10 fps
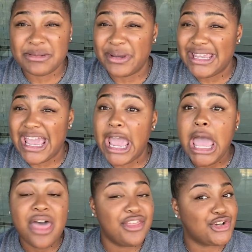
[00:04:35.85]
but yet
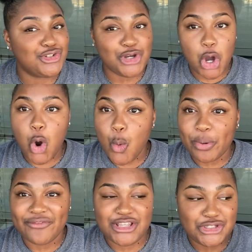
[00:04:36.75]
there's no
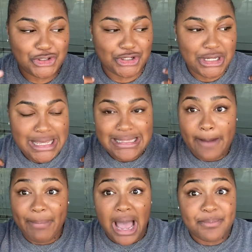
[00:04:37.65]
professor that
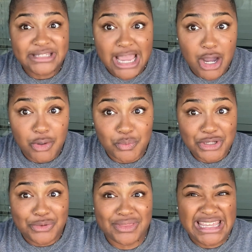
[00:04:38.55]
pops out when
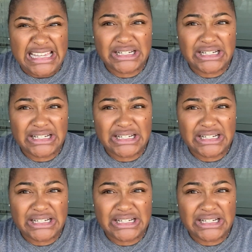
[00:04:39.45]
you think,